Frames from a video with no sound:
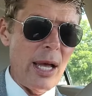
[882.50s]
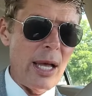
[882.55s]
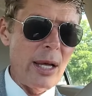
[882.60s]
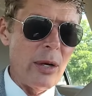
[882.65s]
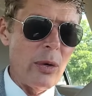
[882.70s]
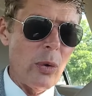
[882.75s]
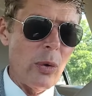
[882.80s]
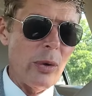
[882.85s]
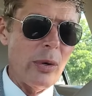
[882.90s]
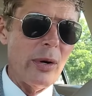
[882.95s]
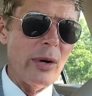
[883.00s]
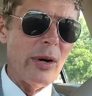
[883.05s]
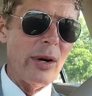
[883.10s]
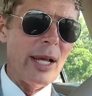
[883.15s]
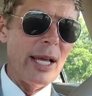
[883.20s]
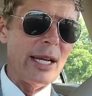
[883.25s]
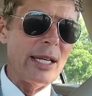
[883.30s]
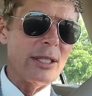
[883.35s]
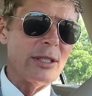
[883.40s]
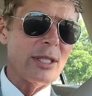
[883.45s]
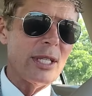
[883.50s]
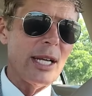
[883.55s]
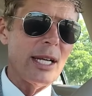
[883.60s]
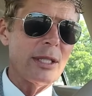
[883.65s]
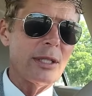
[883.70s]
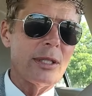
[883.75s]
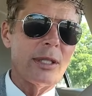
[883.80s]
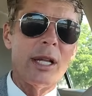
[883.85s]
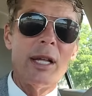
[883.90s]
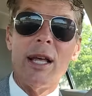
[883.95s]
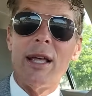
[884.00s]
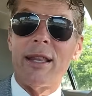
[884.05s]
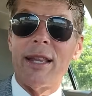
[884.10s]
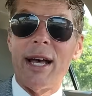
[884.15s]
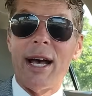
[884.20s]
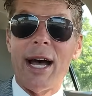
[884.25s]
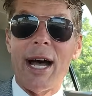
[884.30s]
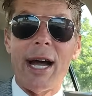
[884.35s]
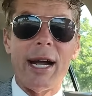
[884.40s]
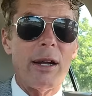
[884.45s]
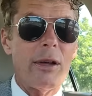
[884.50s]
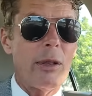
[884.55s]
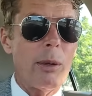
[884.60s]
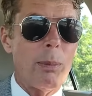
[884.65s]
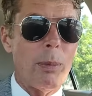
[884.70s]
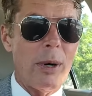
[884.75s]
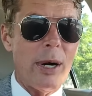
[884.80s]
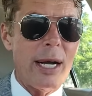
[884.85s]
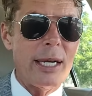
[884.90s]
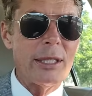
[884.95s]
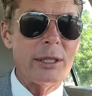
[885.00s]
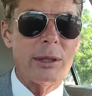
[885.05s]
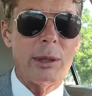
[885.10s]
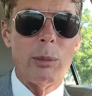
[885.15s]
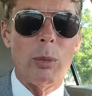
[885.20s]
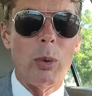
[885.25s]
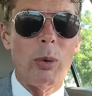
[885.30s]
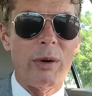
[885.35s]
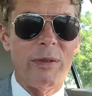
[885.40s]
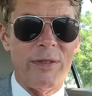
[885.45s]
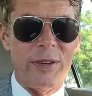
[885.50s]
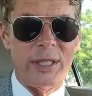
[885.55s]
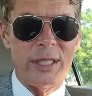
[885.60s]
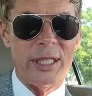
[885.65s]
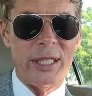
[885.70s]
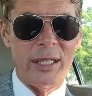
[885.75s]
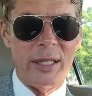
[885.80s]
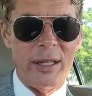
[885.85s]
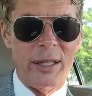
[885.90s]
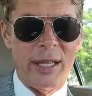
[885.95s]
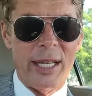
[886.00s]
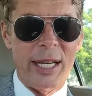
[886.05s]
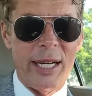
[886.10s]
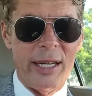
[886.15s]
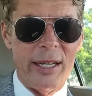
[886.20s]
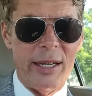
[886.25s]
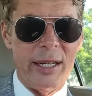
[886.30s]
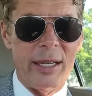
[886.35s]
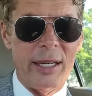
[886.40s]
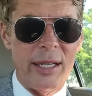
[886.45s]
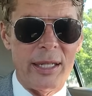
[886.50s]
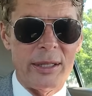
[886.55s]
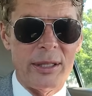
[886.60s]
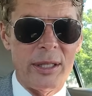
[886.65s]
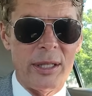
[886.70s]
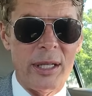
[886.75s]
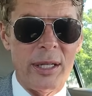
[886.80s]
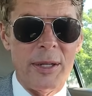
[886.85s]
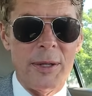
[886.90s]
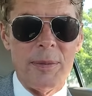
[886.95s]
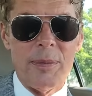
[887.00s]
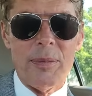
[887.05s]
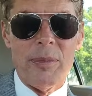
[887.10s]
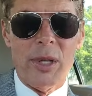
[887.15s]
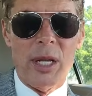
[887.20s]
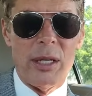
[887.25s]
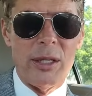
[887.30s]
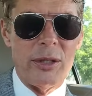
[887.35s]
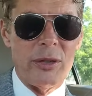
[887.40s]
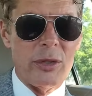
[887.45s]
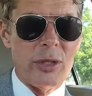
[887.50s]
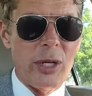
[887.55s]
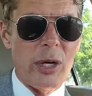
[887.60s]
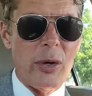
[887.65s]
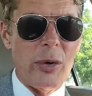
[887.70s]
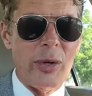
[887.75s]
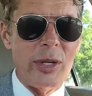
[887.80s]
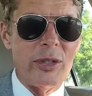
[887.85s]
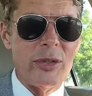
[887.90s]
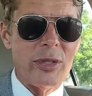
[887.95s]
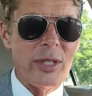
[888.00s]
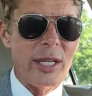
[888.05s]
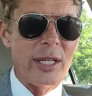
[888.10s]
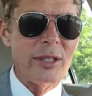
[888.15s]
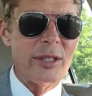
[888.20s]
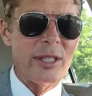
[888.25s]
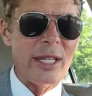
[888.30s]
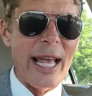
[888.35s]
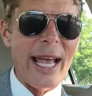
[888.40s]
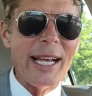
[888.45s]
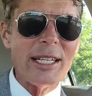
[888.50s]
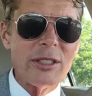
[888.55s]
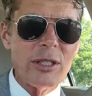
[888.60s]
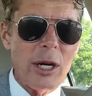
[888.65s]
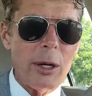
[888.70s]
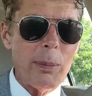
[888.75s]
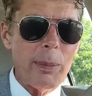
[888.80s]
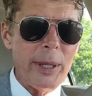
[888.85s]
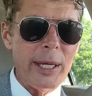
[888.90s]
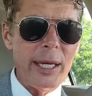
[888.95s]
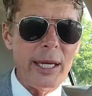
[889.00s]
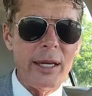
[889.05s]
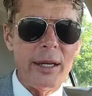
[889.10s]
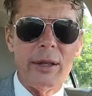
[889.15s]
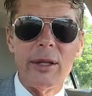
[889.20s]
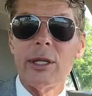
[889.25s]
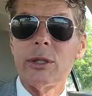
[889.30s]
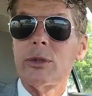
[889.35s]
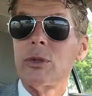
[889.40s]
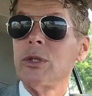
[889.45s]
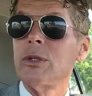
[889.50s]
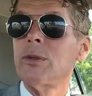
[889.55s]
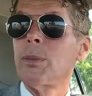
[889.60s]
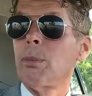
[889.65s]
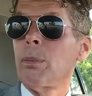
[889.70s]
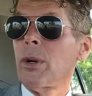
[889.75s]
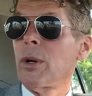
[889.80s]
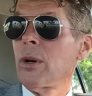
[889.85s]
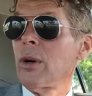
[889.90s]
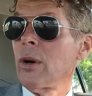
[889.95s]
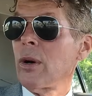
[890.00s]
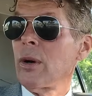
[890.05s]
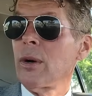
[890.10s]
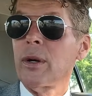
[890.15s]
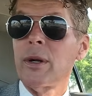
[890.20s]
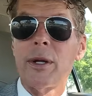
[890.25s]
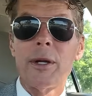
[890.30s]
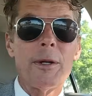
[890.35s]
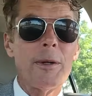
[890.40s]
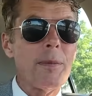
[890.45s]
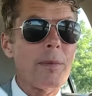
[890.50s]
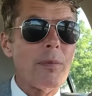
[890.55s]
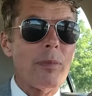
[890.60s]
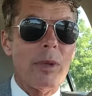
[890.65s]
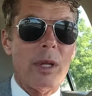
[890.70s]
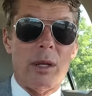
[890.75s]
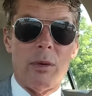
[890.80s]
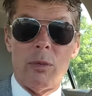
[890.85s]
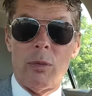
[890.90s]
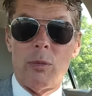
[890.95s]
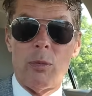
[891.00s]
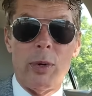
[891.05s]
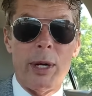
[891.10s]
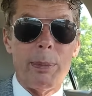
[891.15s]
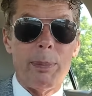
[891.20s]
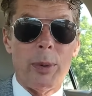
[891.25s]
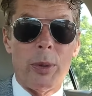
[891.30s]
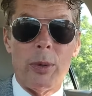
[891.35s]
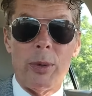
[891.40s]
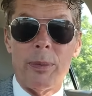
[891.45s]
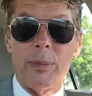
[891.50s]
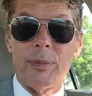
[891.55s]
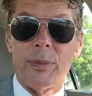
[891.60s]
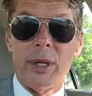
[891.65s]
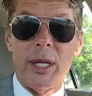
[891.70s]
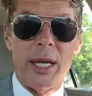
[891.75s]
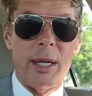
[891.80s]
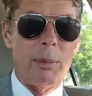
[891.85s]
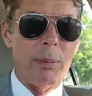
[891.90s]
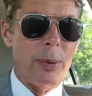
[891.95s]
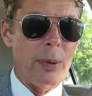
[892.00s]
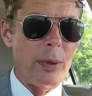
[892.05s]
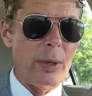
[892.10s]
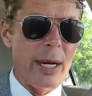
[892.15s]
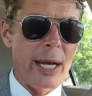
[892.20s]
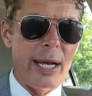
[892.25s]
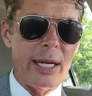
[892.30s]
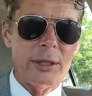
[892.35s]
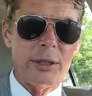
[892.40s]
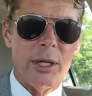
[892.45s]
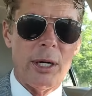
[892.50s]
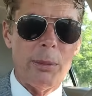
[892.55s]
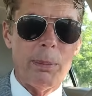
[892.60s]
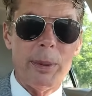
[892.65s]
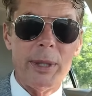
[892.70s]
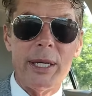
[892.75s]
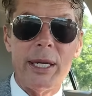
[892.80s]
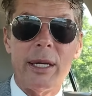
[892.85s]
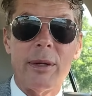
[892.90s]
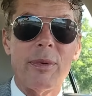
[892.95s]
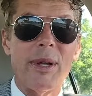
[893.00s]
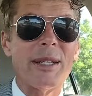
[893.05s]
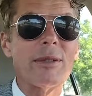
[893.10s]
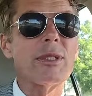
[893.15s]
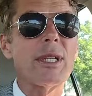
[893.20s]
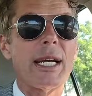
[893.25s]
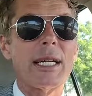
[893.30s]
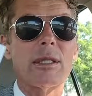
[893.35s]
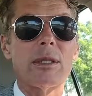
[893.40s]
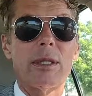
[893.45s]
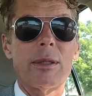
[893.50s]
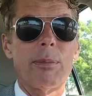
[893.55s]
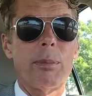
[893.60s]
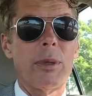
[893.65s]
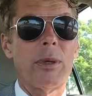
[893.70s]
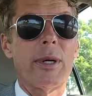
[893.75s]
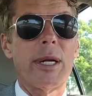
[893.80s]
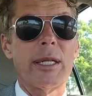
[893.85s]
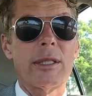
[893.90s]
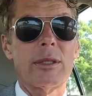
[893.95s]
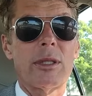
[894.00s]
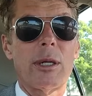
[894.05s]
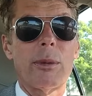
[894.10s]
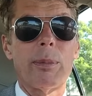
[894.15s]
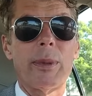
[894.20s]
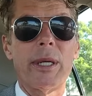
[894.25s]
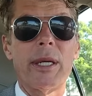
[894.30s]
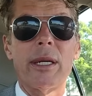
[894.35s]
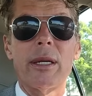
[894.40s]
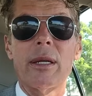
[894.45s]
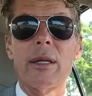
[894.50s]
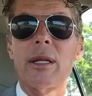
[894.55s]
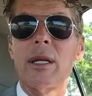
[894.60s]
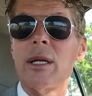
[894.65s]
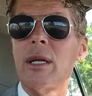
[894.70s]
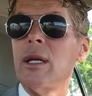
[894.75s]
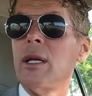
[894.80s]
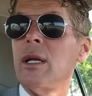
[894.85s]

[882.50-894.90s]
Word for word: in order. And he says, the higher the price, the more efficient that it is. And so he says XRP, and this was per Ripple and per XRP, it's actually per XRP.